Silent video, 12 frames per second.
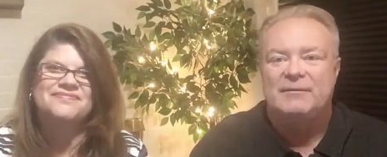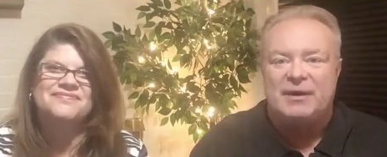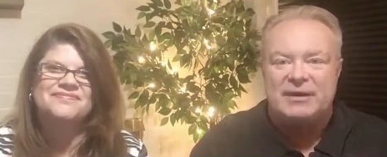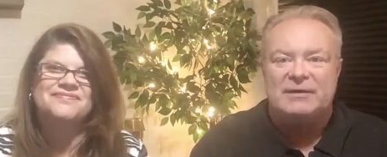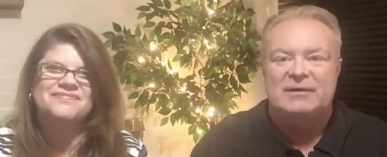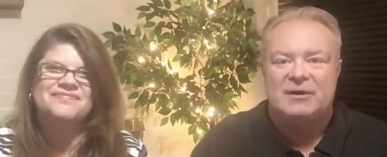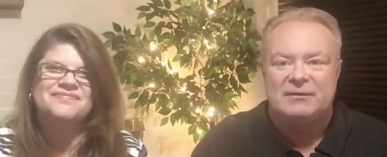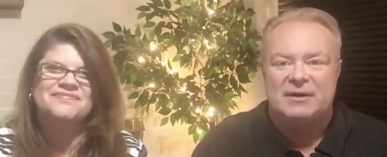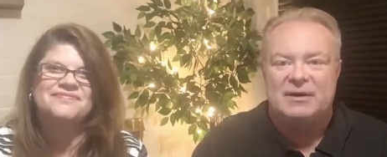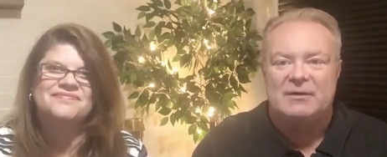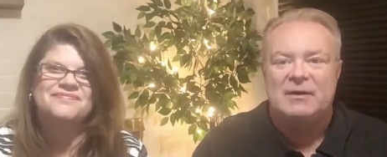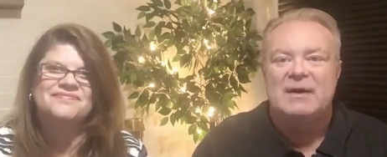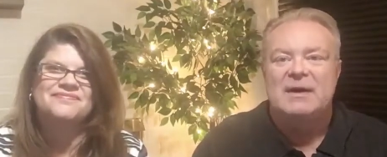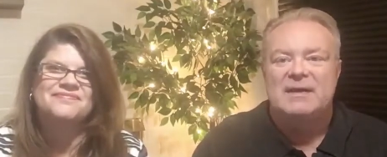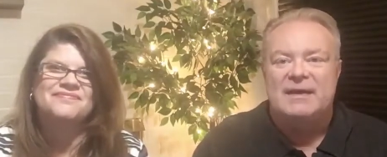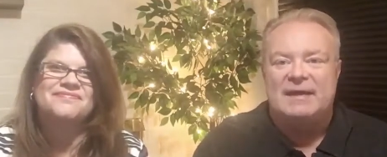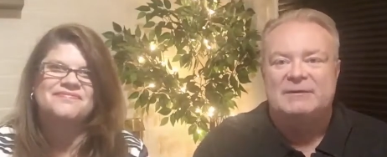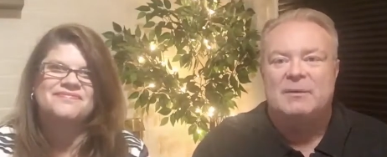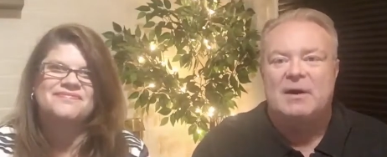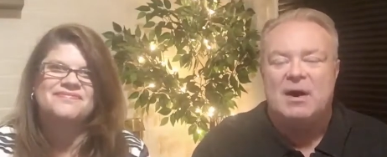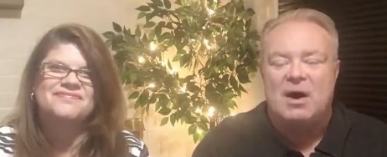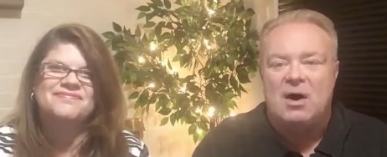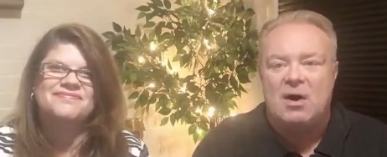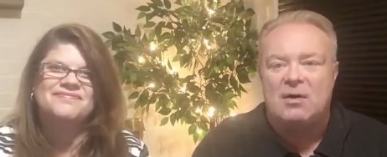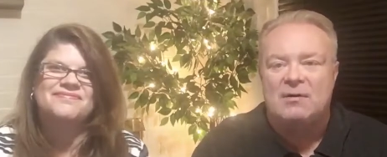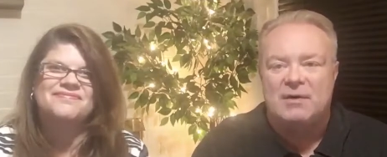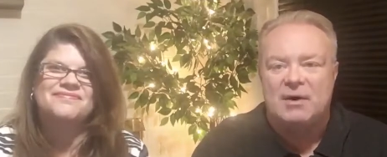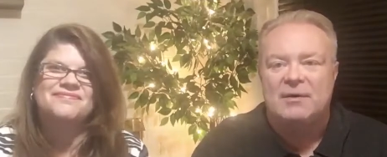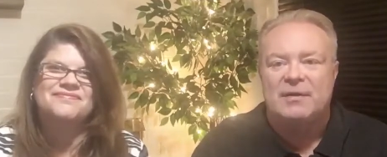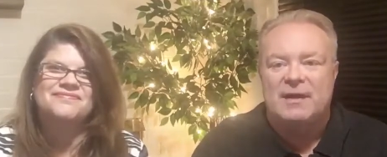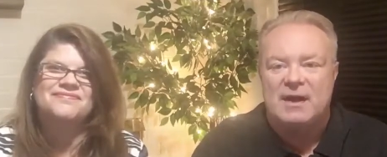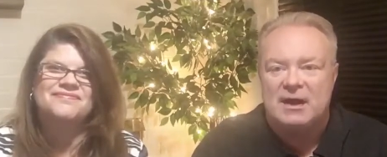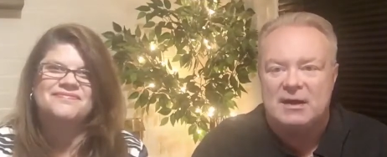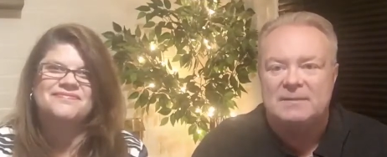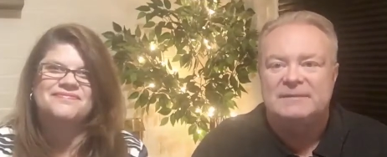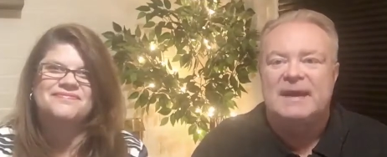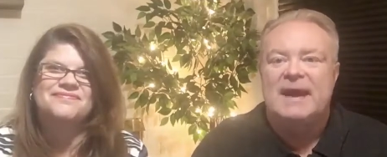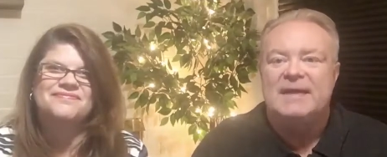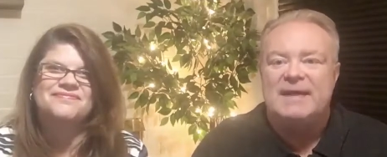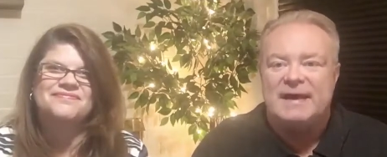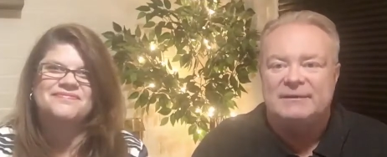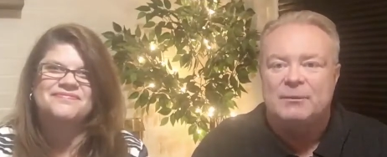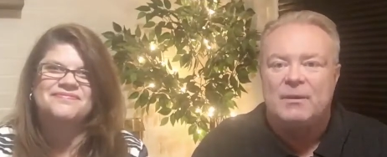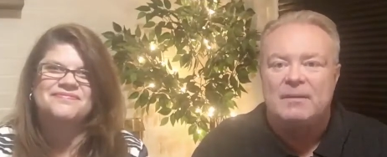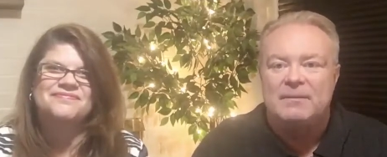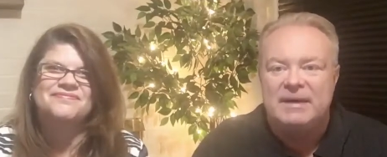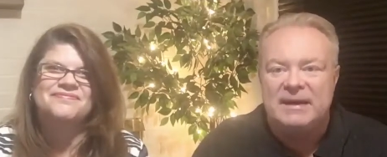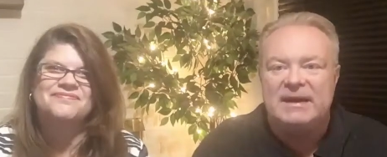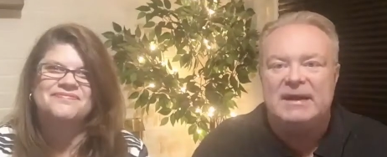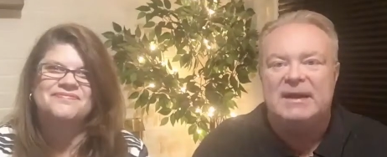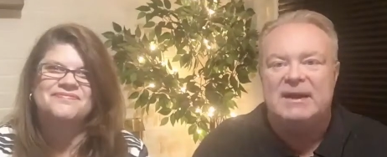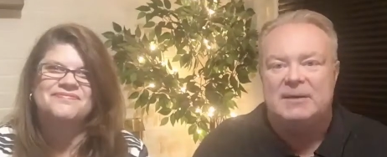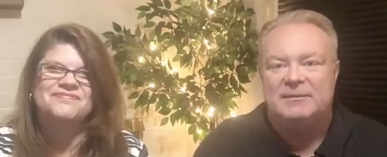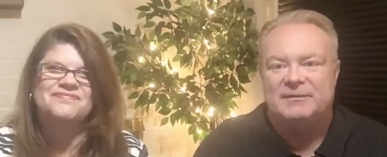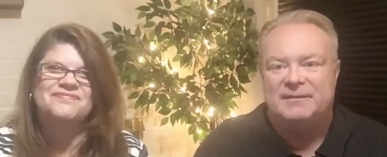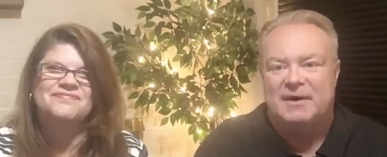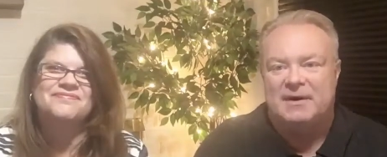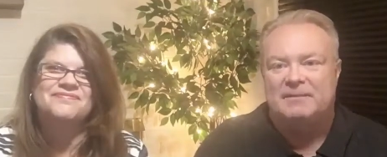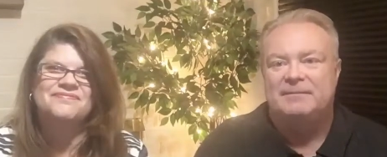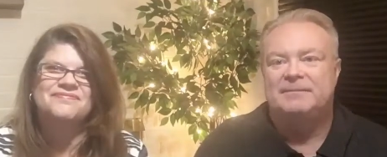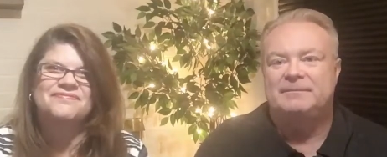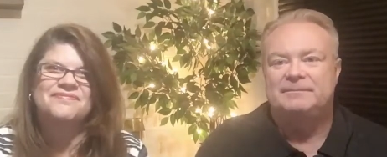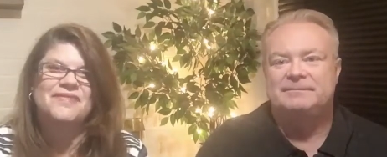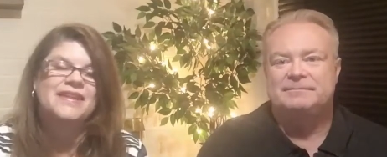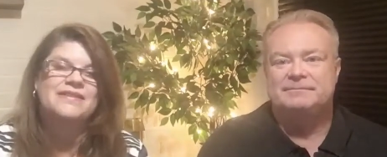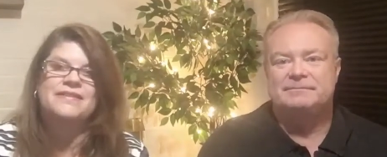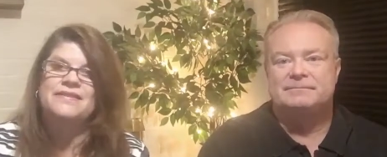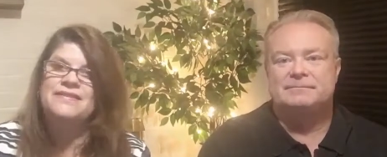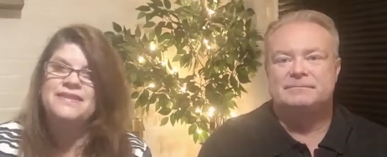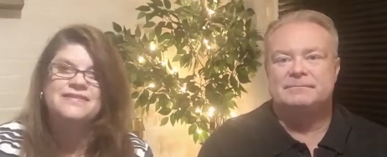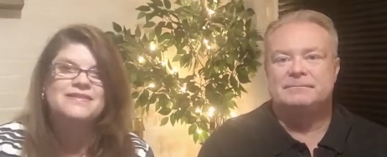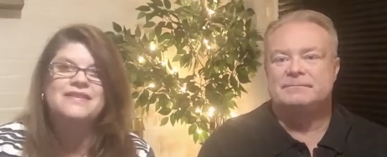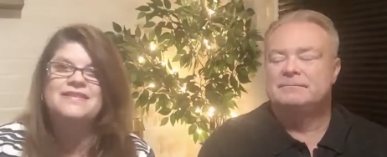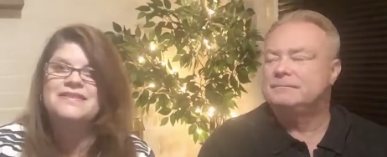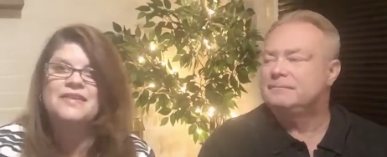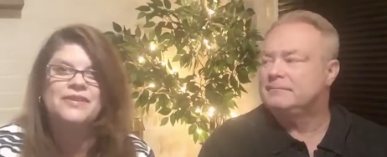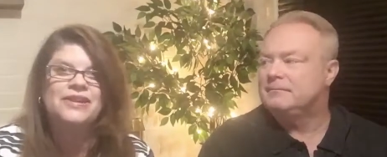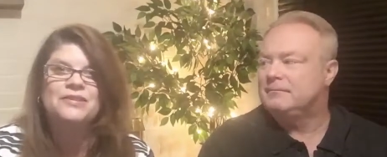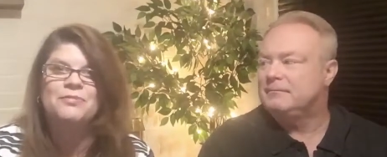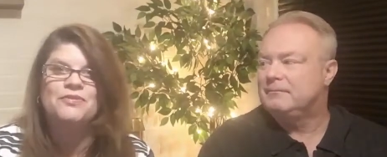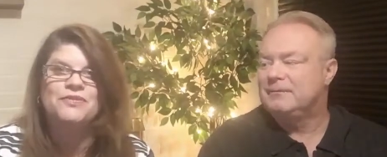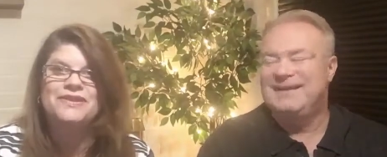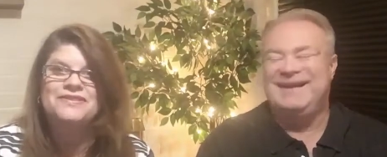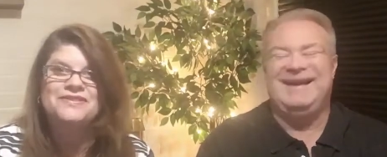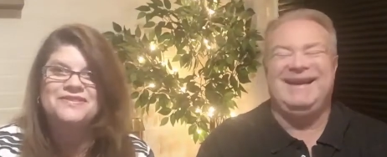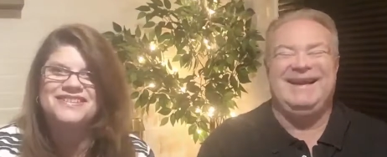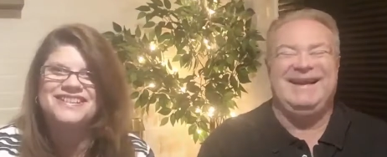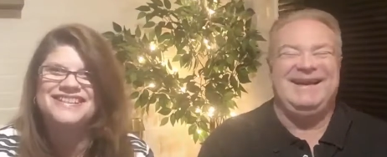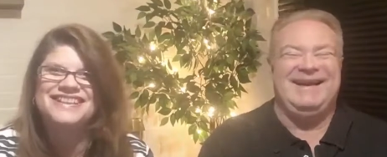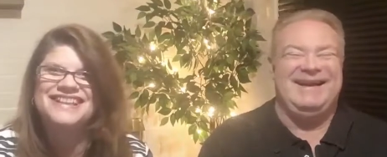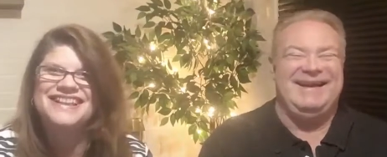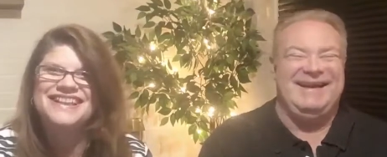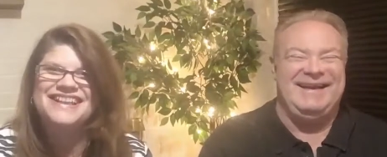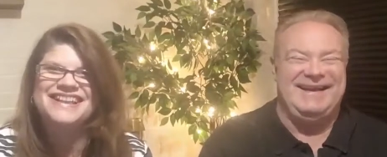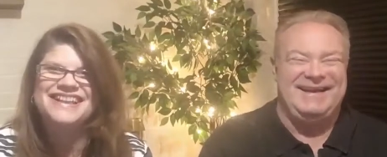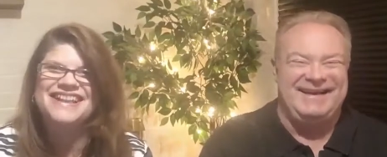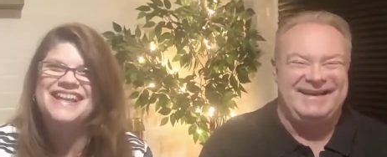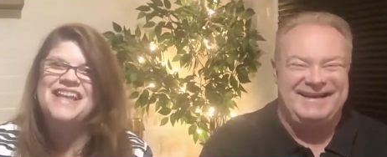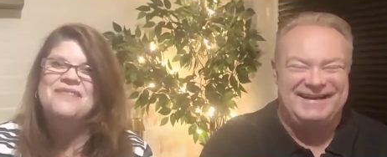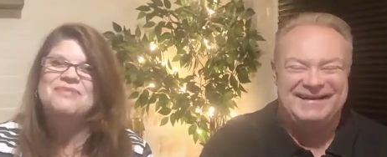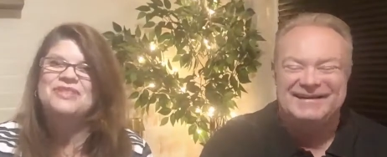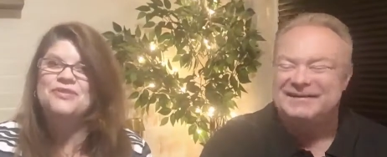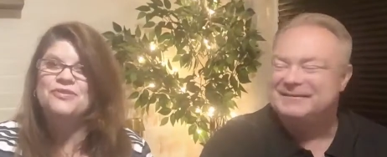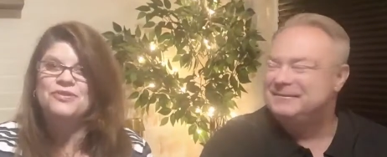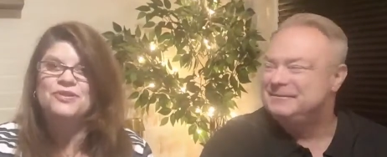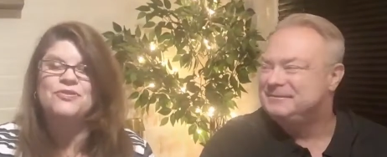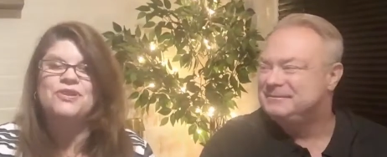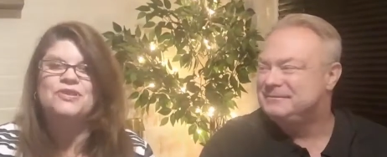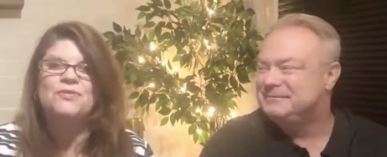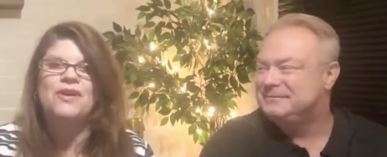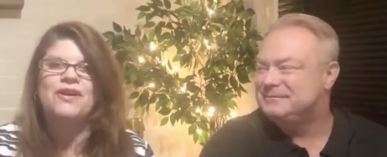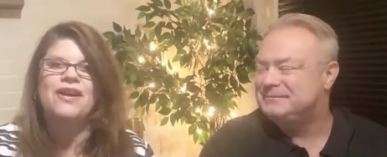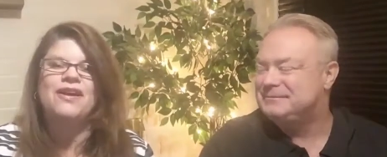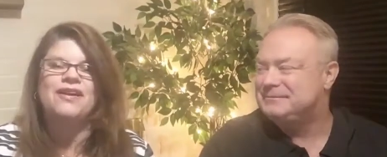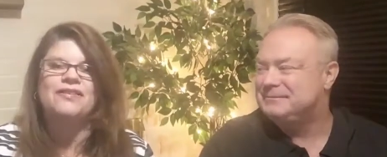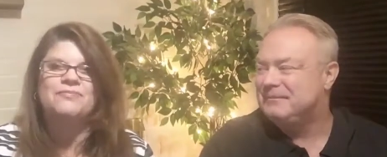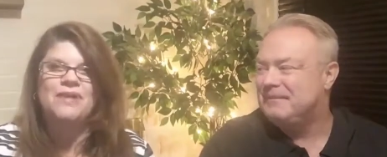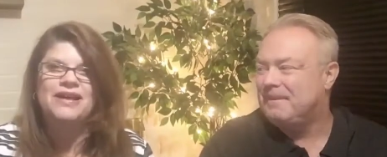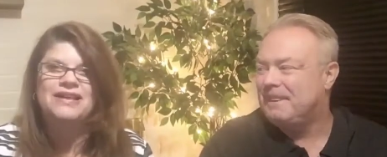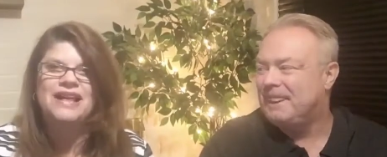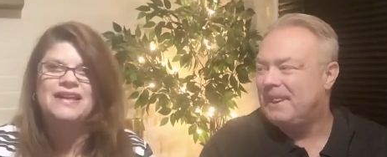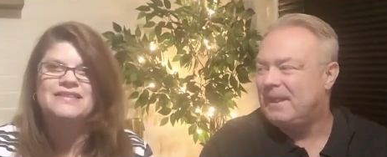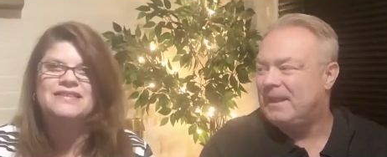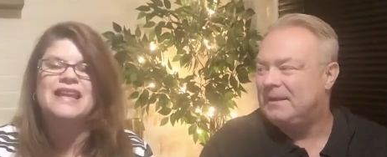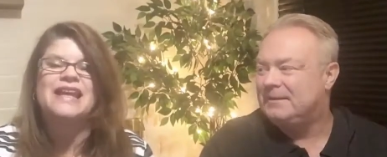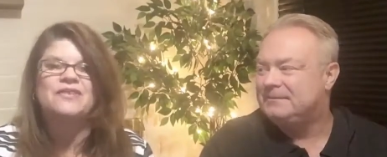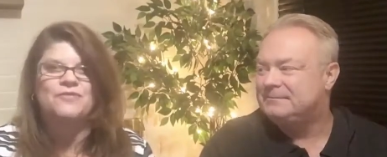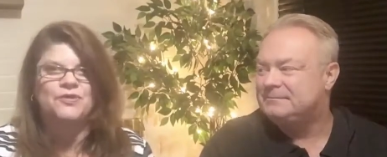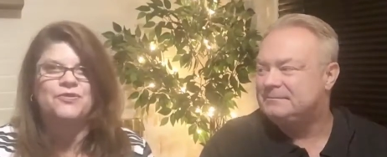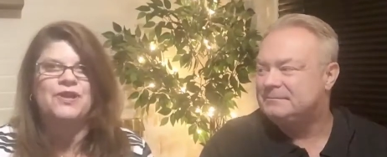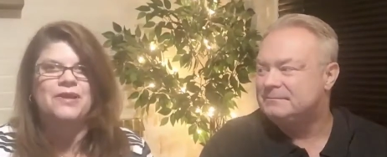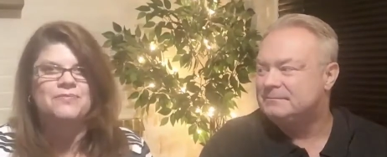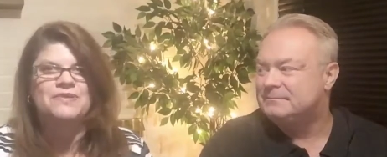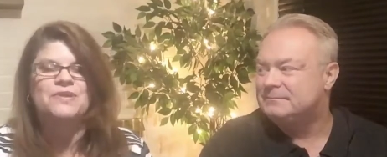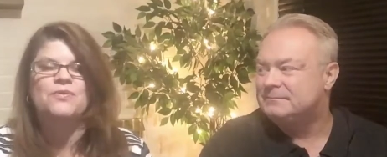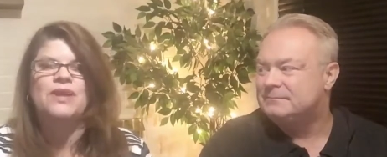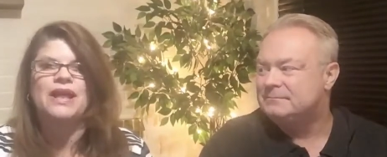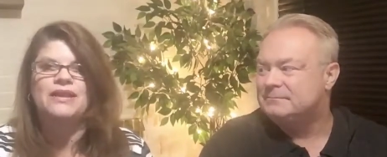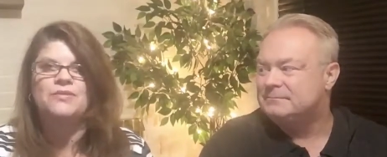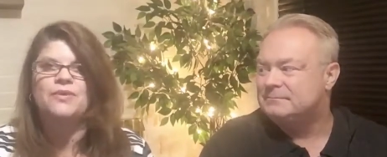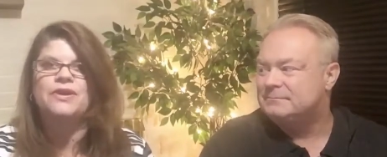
Speaker 1: of what you don't know, that's where all growth comes, and that's where meaning comes from.
Speaker 2: Doesn't he sound like the professor? Be sure to tune into our podcast anniversary episode, and we're